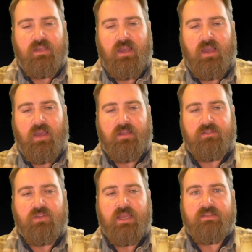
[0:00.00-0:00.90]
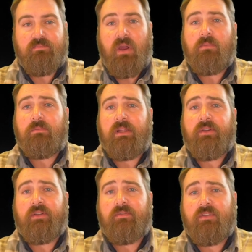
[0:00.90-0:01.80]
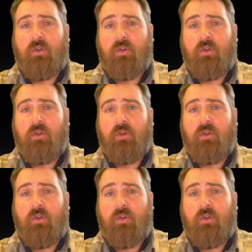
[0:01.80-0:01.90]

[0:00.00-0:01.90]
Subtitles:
You guys have probably heard of